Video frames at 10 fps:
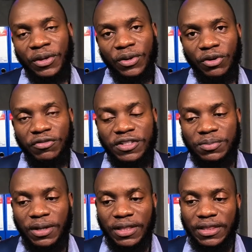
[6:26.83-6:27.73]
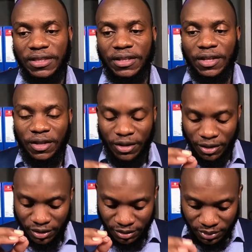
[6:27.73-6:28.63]
of this month.
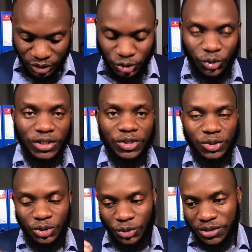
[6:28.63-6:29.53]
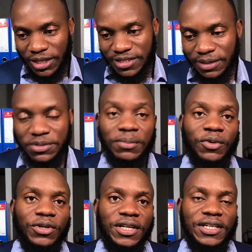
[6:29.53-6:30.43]
Be sure to use that same
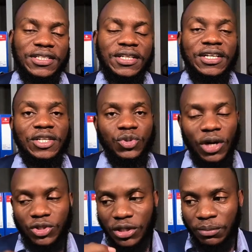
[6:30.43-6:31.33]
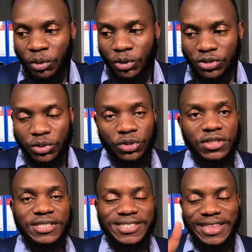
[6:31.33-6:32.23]
contact to actually book your slot.
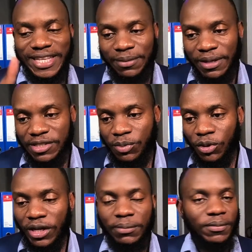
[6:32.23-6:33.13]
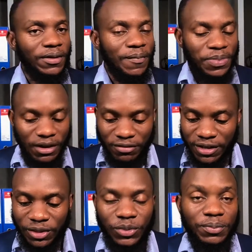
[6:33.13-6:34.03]
It's a 3-month program, a
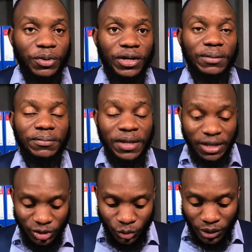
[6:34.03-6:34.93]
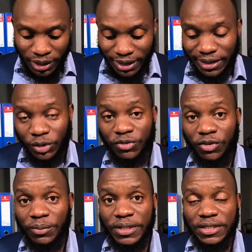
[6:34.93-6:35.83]
very good program. You will learn a lot
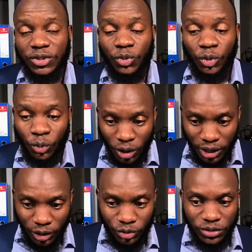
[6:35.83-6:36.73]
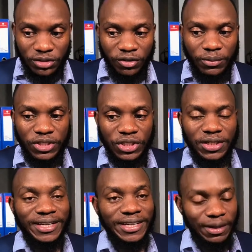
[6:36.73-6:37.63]
from it. You will work out with information.
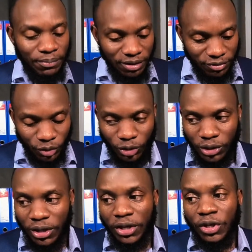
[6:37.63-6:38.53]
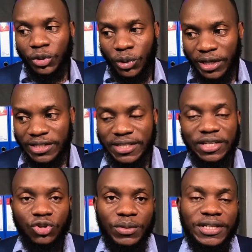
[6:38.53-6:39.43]
And above all, you will
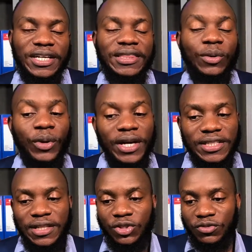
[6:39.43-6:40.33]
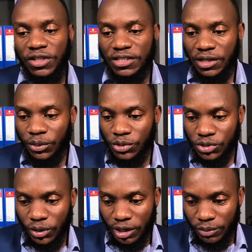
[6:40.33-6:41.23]
understand to maintain the weight that you've just lost.
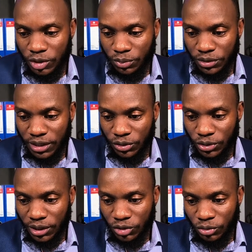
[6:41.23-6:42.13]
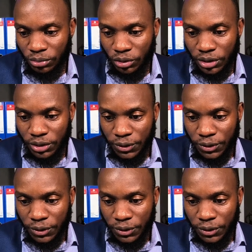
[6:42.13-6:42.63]
So allow me to put that contact on board